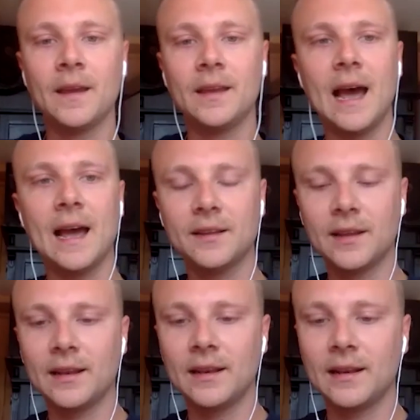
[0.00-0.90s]
yeah, and
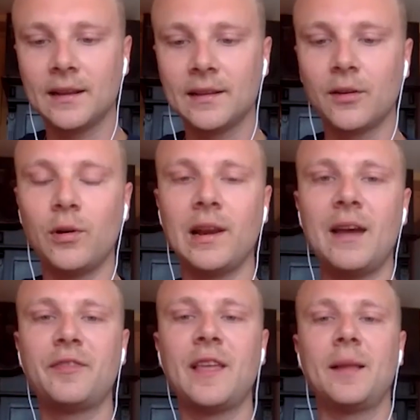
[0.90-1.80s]
then the
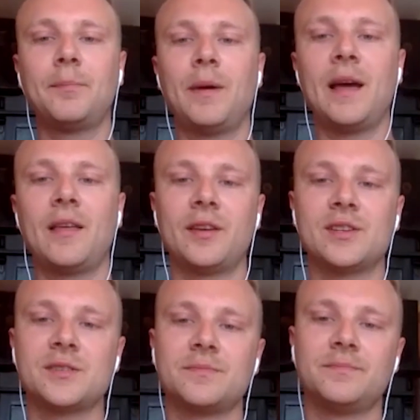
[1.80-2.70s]
left hand path
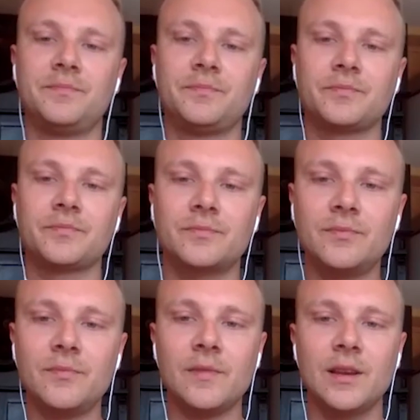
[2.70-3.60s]
is
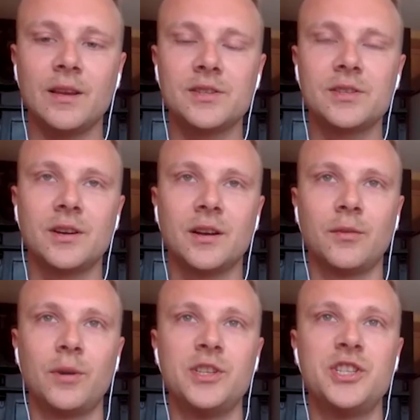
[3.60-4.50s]
the
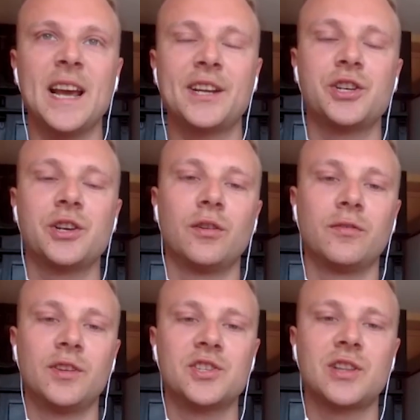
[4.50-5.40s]
rejection
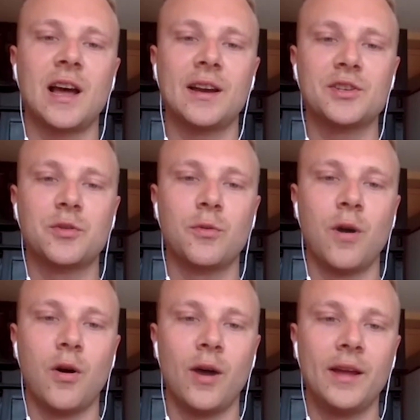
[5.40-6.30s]
of the status
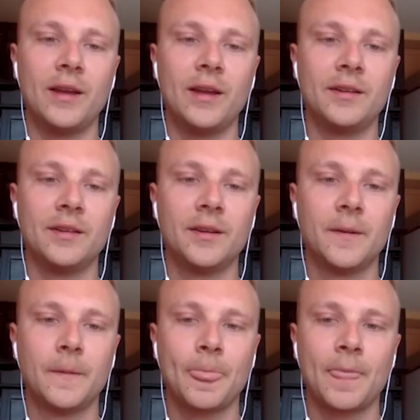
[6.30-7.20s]
quo and
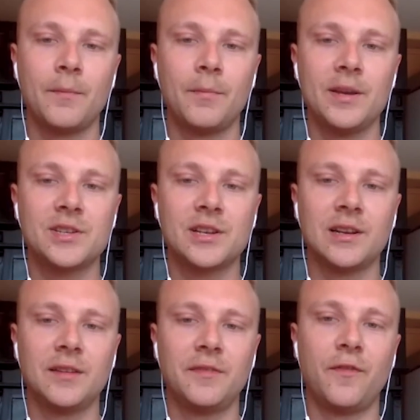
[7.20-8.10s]

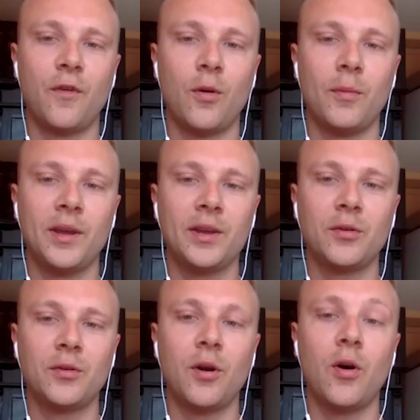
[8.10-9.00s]
basically forming
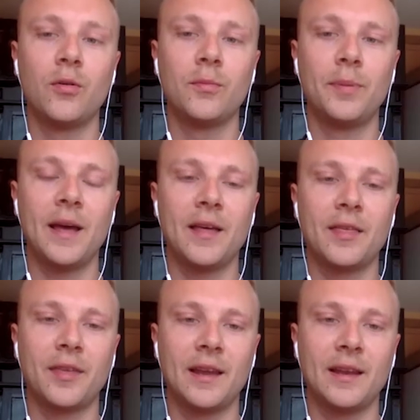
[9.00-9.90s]
your own path,
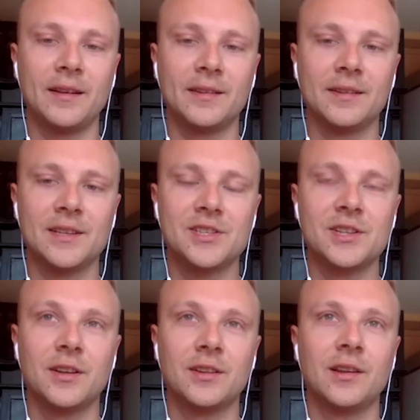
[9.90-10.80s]
and that's
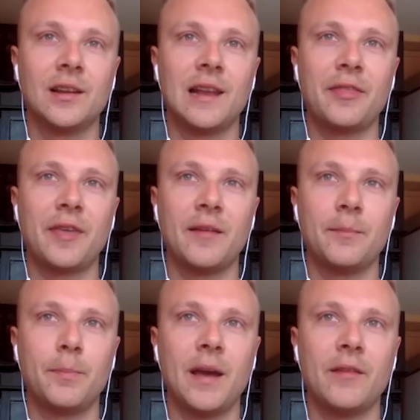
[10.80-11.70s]
the left hand
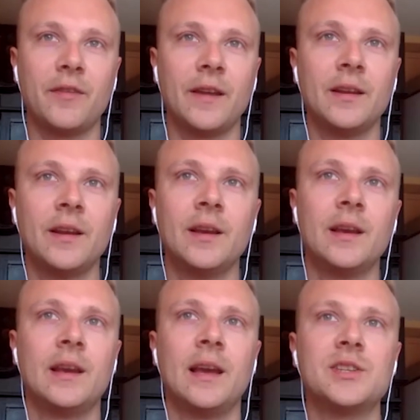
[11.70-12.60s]
path. And
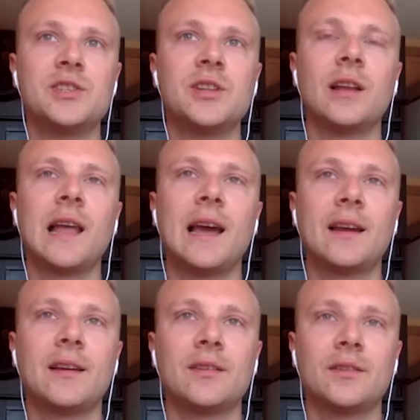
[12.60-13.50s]
it's not
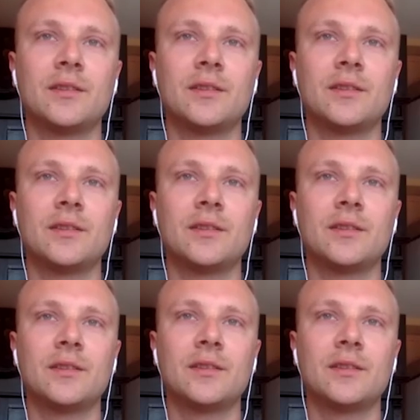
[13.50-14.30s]
like the one is